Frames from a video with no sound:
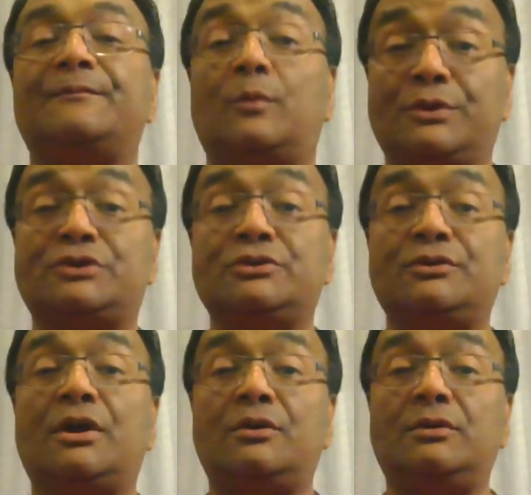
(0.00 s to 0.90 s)
But we do
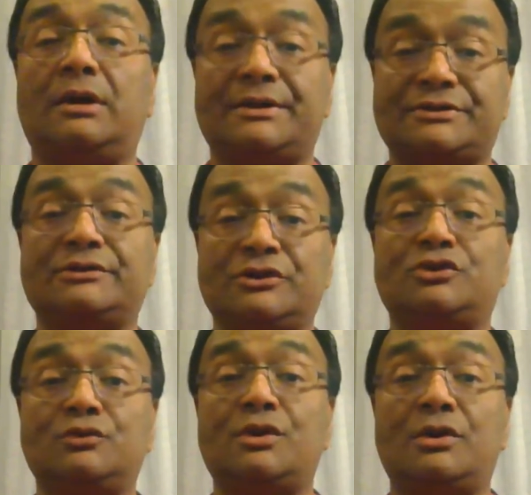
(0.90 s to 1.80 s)
know, I certainly
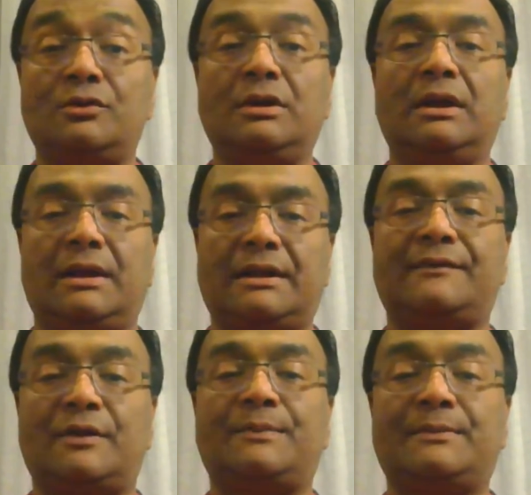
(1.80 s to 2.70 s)
do know, and
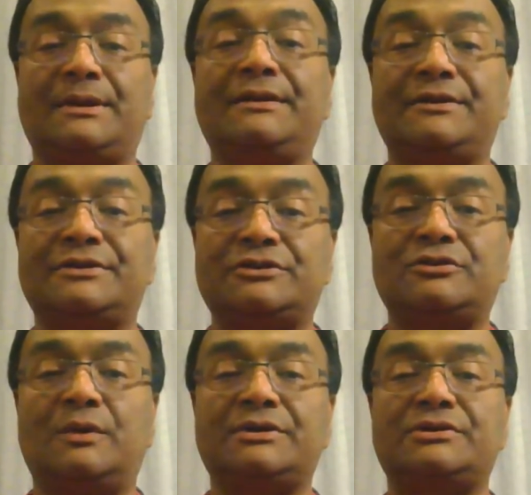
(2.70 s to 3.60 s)
I've helped people in the
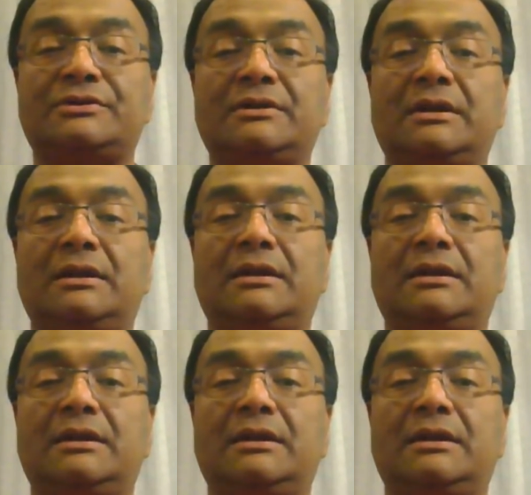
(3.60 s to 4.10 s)
situation,